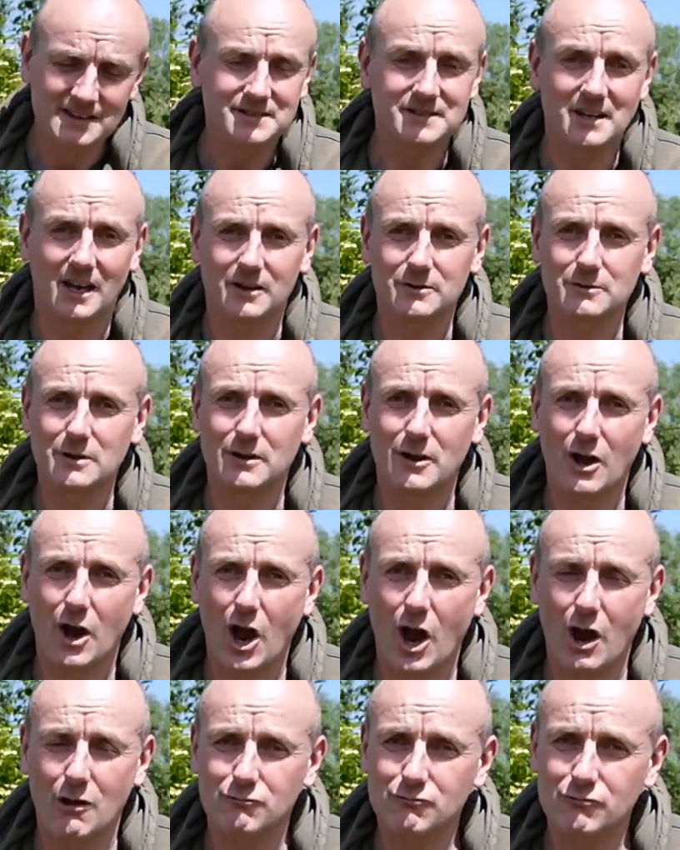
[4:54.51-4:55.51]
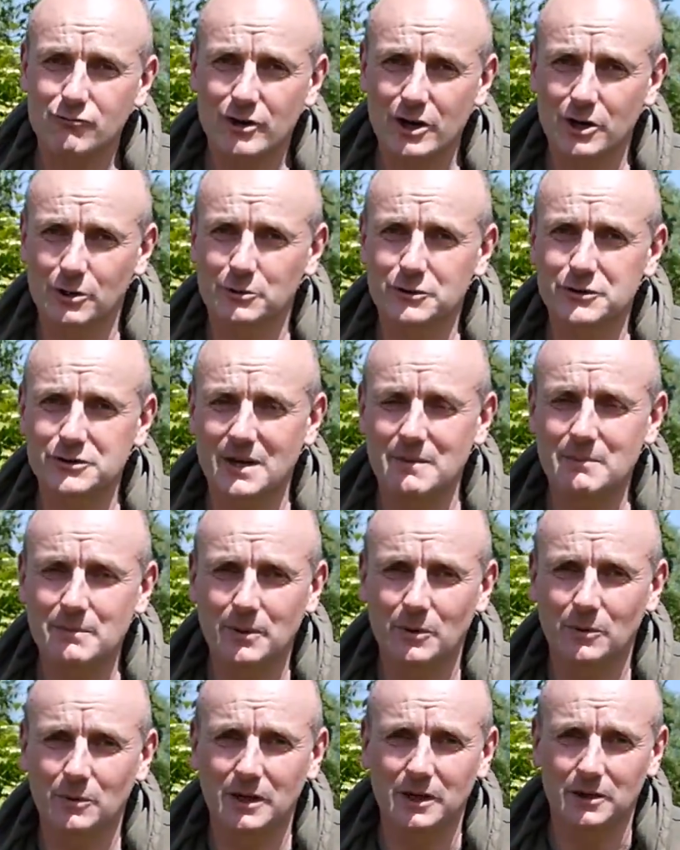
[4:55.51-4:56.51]
So a real
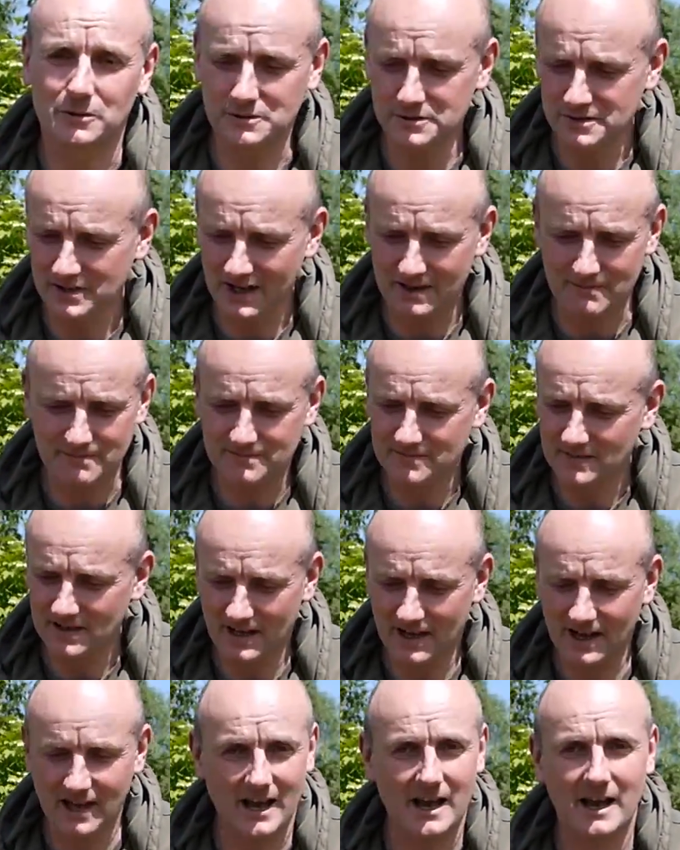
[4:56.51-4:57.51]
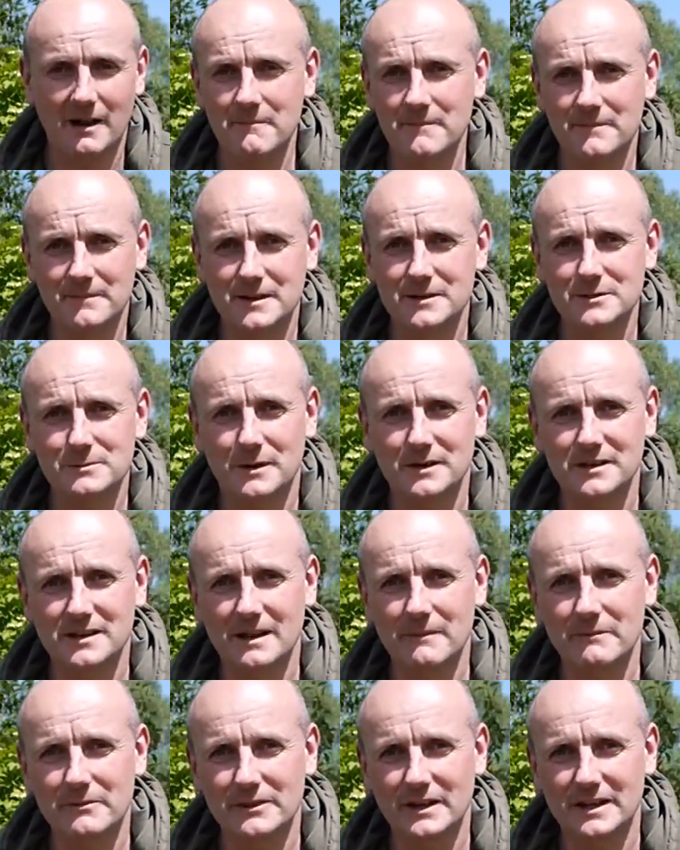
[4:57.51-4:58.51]
simple little tip. It's one of
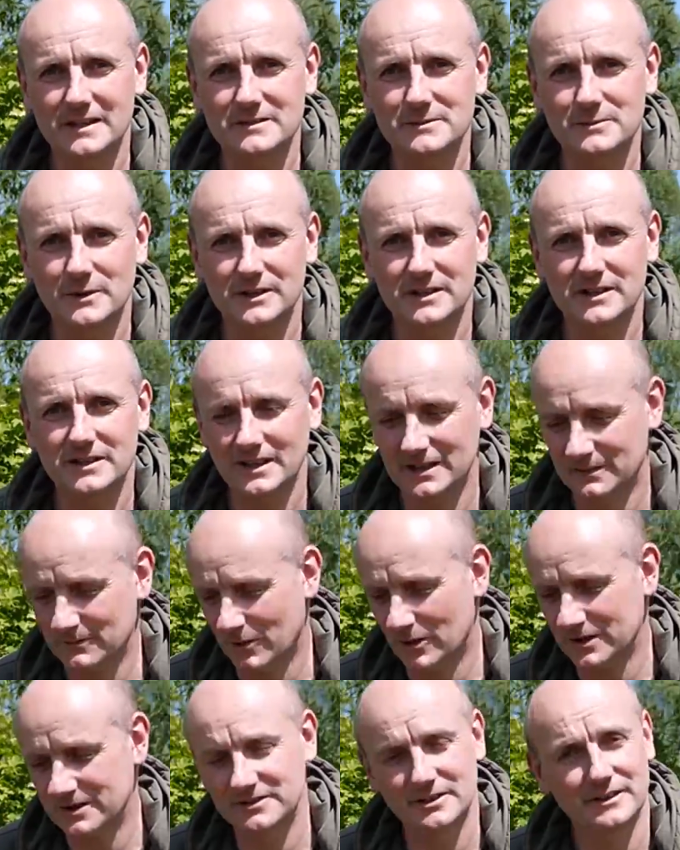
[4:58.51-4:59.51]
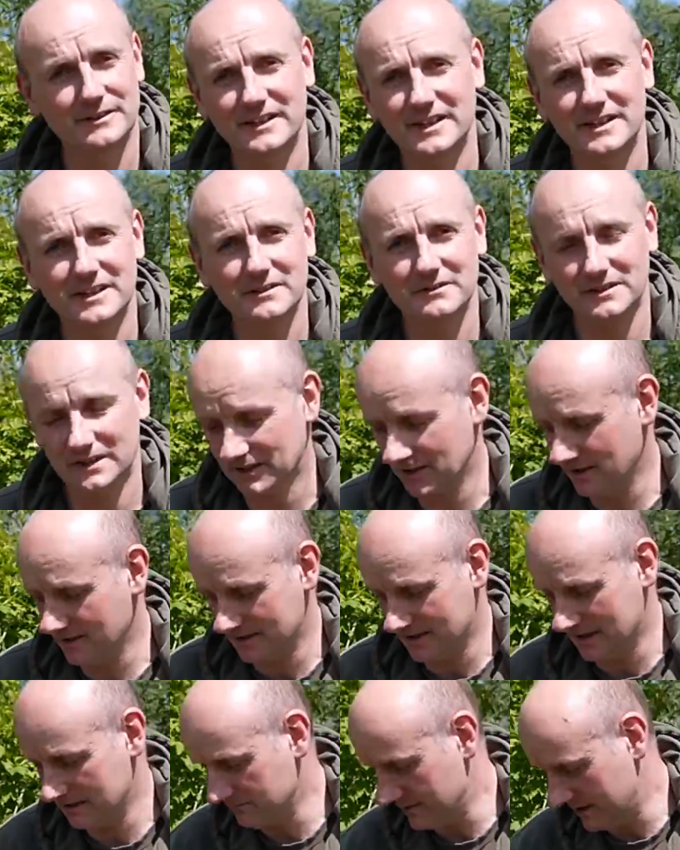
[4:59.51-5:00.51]
them things where you think, why didn't I think of it
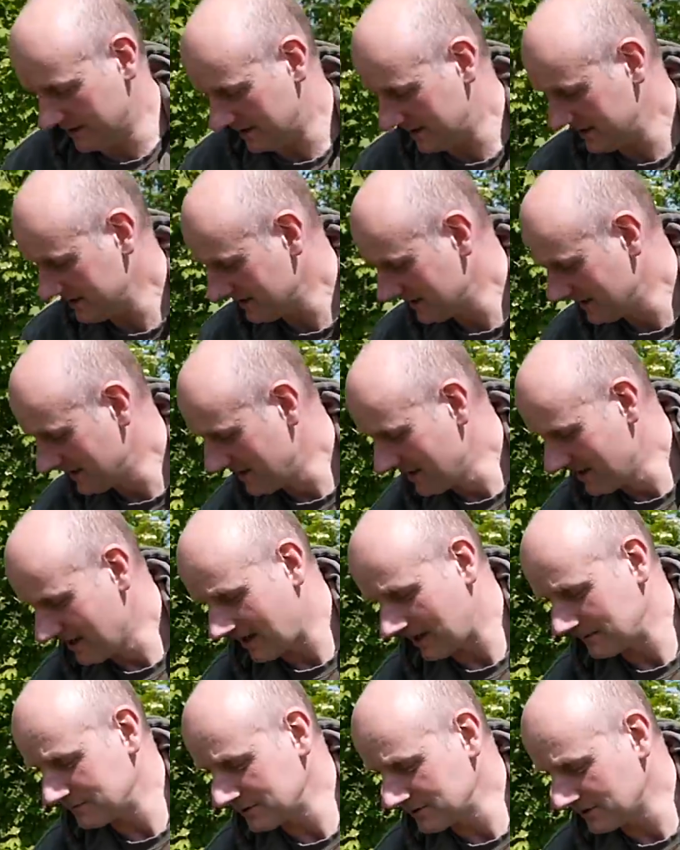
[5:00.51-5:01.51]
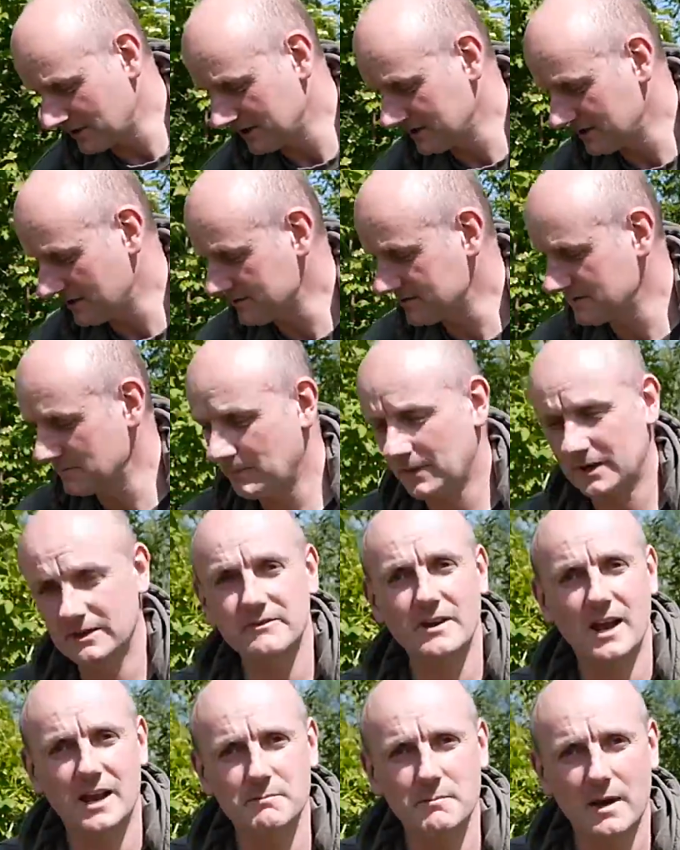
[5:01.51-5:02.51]
earlier, really? I'm just going to use some
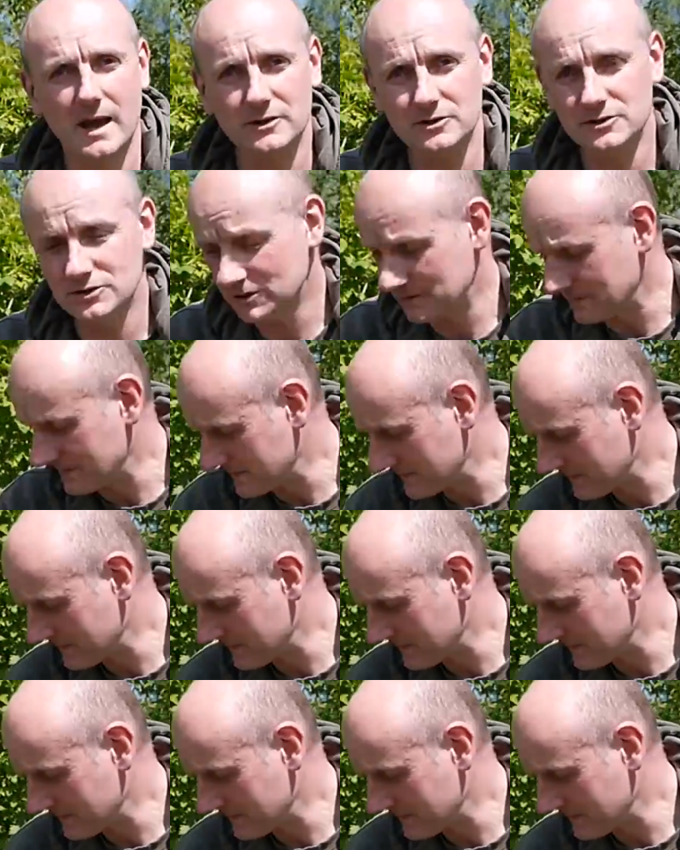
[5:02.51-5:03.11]
PVA mesh,